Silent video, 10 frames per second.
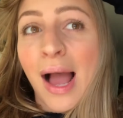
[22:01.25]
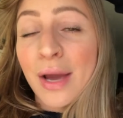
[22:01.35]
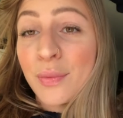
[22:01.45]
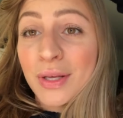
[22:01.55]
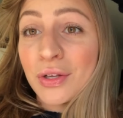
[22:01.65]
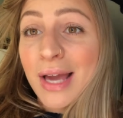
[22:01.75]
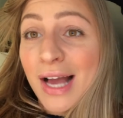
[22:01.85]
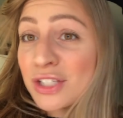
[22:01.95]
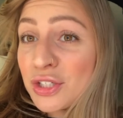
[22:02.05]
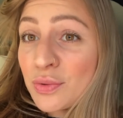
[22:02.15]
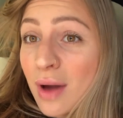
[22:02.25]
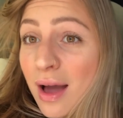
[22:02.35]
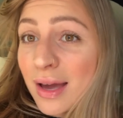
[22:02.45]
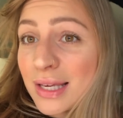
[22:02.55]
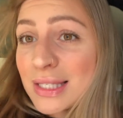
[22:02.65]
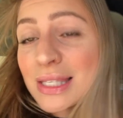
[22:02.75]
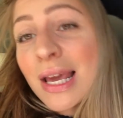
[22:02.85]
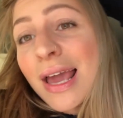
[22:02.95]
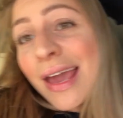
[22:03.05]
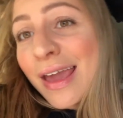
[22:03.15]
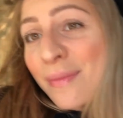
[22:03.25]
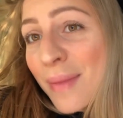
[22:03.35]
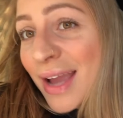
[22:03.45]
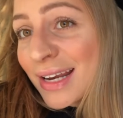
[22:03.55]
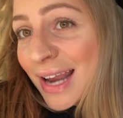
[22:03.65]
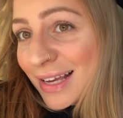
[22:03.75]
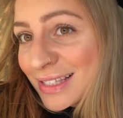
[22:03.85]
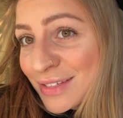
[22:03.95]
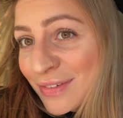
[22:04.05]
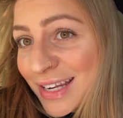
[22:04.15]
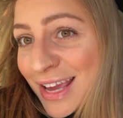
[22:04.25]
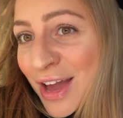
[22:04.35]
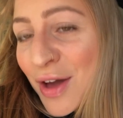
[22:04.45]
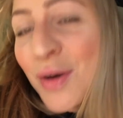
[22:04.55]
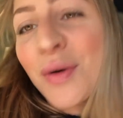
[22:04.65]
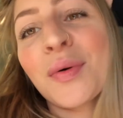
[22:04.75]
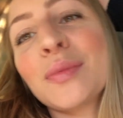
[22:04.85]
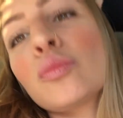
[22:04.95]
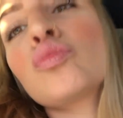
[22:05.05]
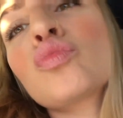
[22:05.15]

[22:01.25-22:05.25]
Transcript: I will catch you guys in my next video.